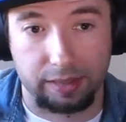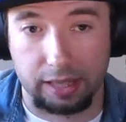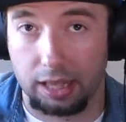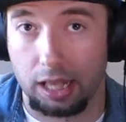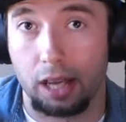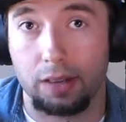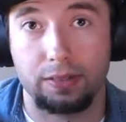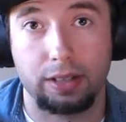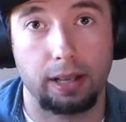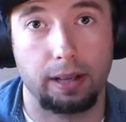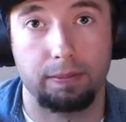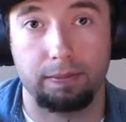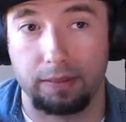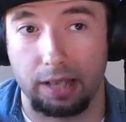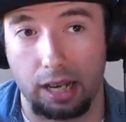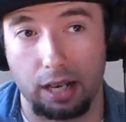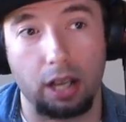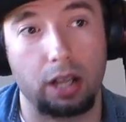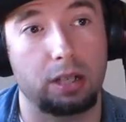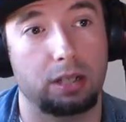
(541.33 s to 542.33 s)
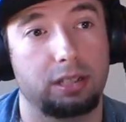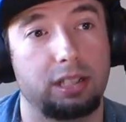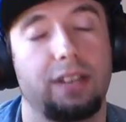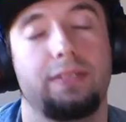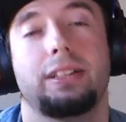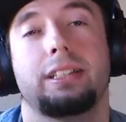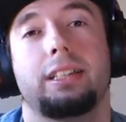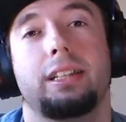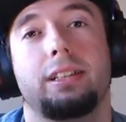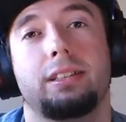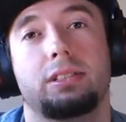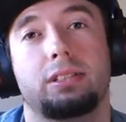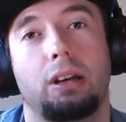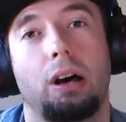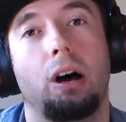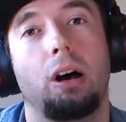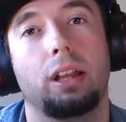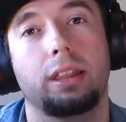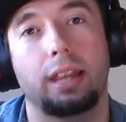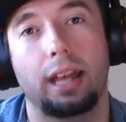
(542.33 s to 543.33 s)
Loved it. Another 17
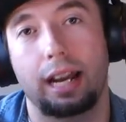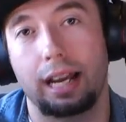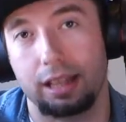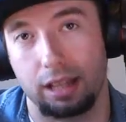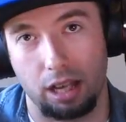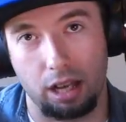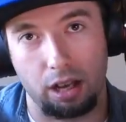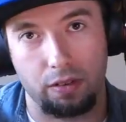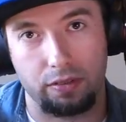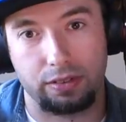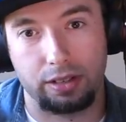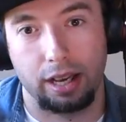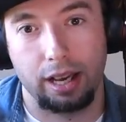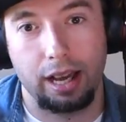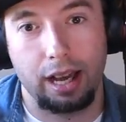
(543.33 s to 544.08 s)
song that I loved.